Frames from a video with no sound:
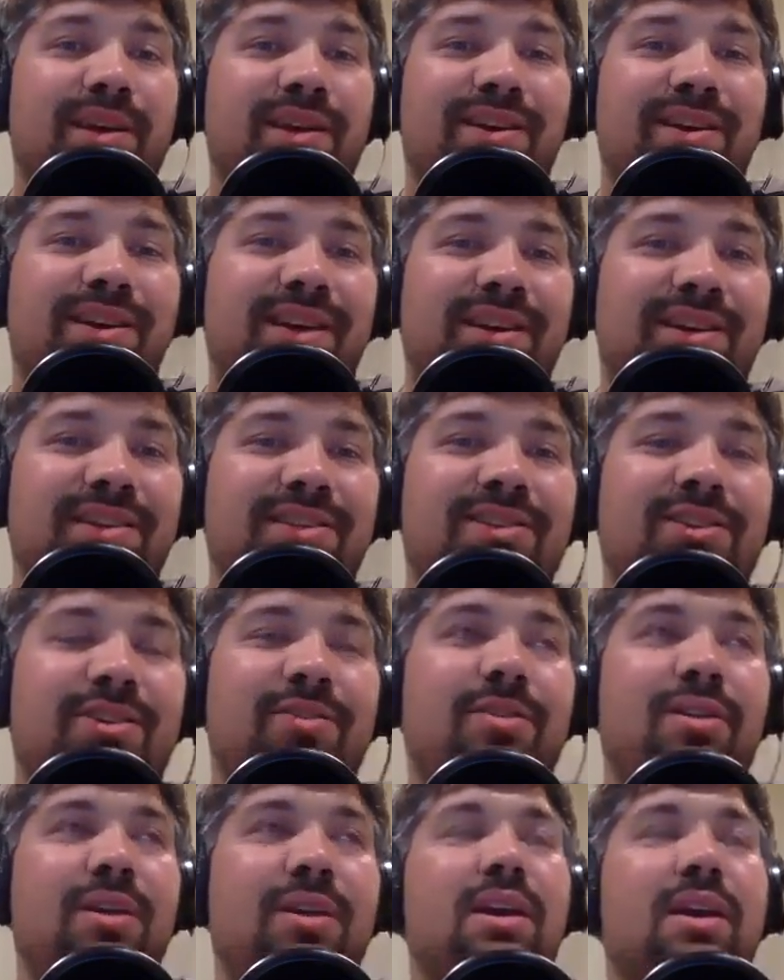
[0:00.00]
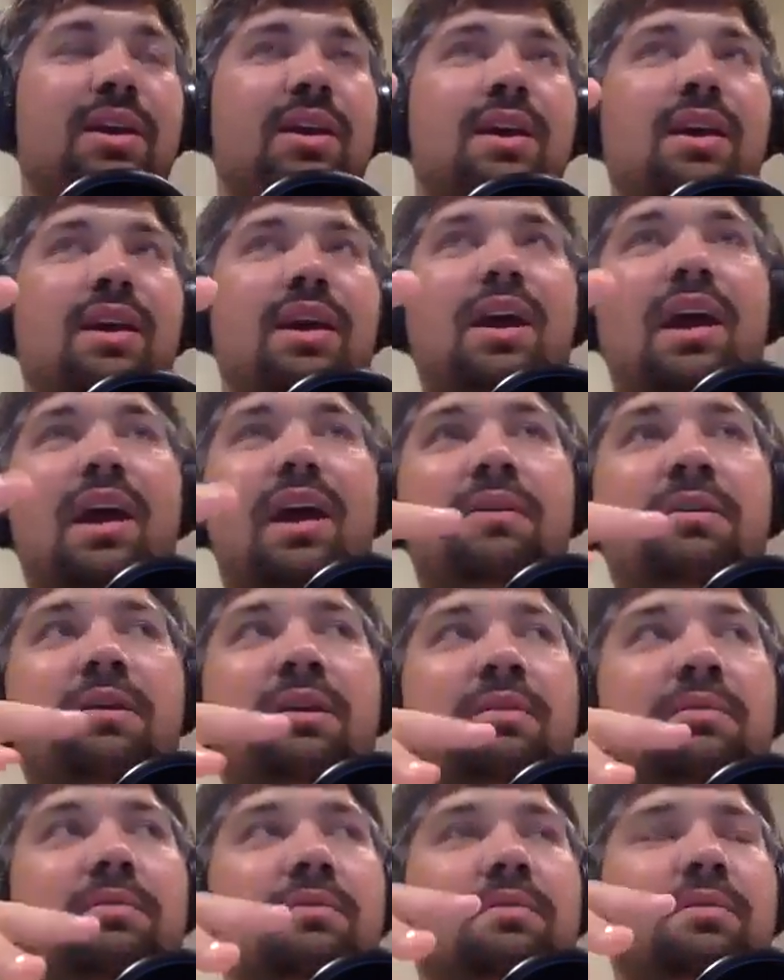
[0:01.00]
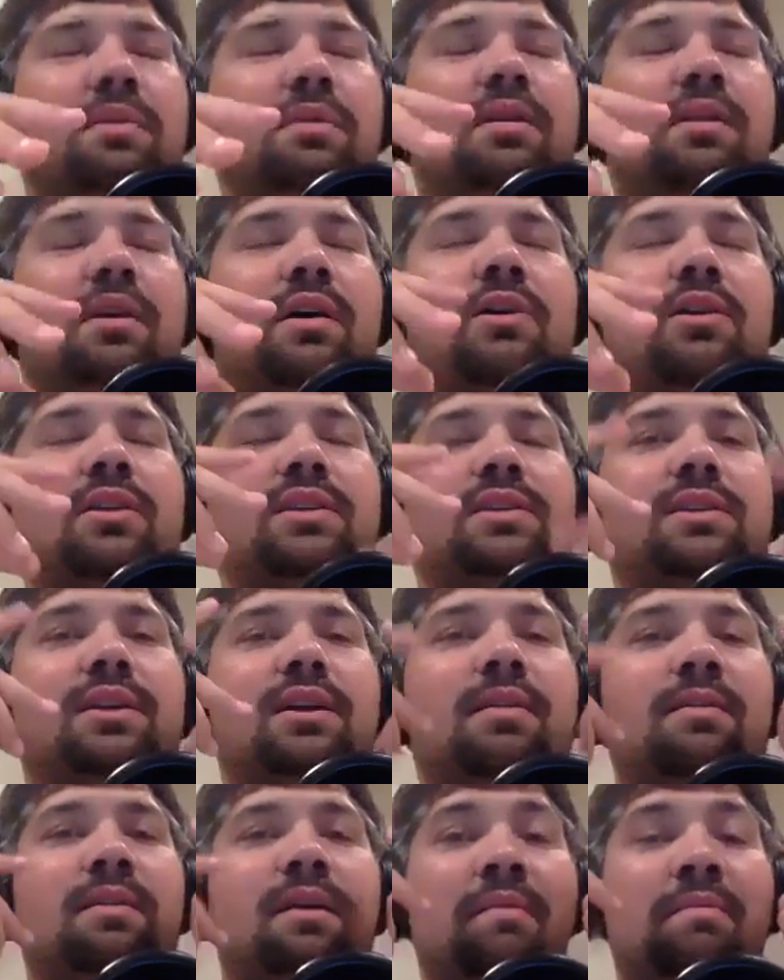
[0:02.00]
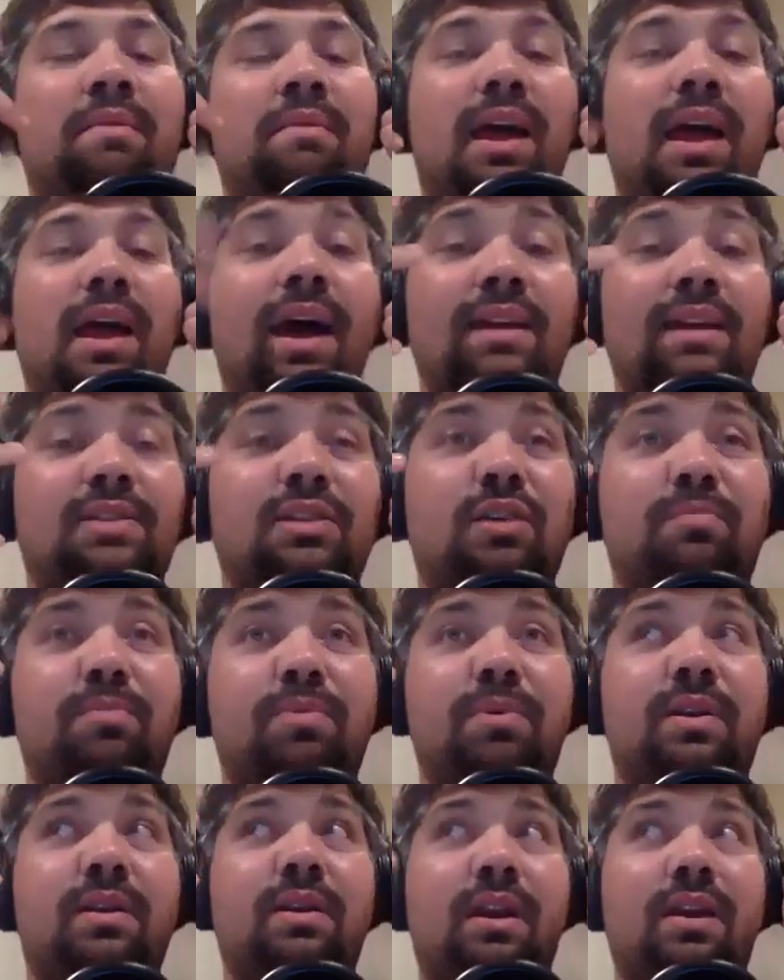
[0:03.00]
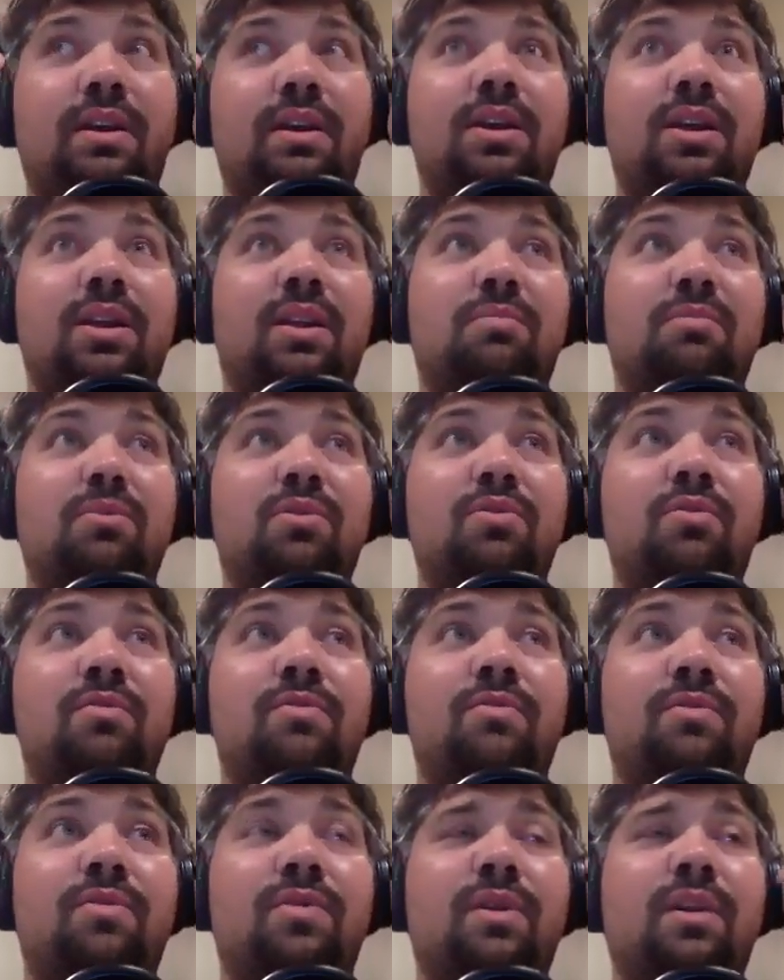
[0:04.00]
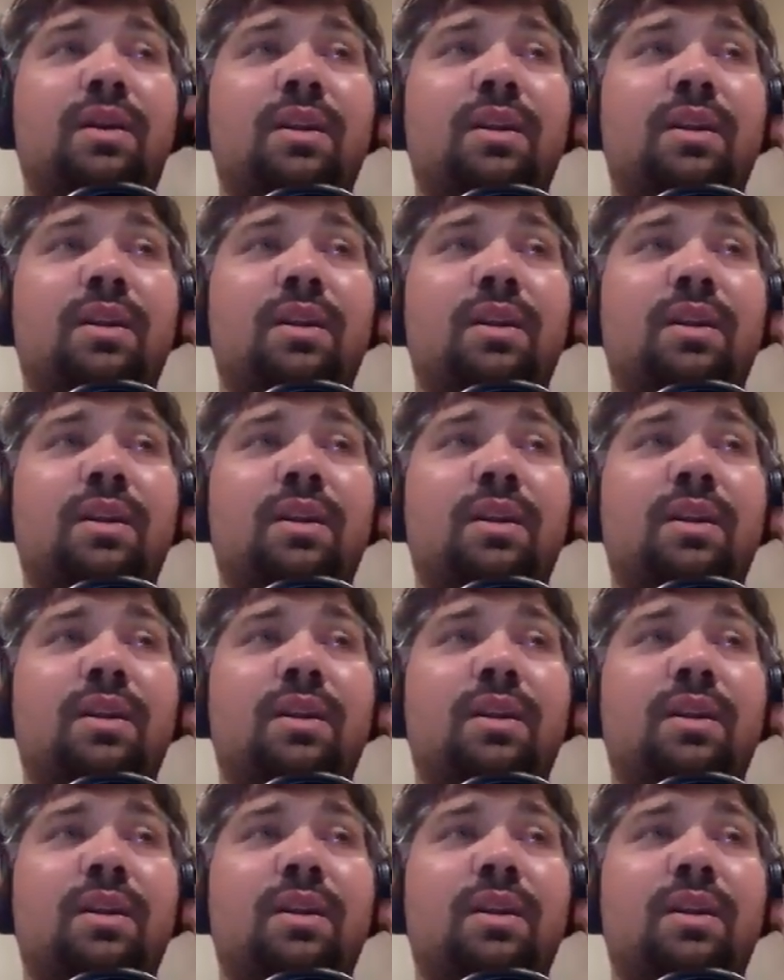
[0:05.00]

And so I, all of a sudden, my eyes open. I couldn't move.